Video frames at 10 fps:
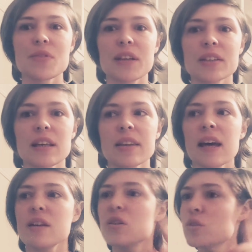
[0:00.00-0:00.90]
and things like
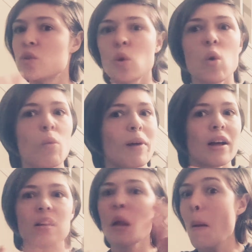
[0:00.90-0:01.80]
that,
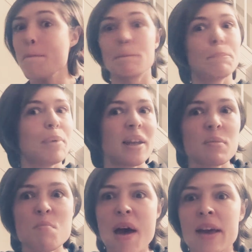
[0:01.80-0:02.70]
doorbell,
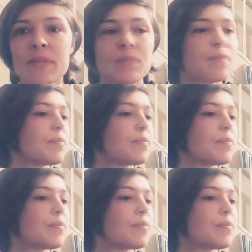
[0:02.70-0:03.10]
bin men,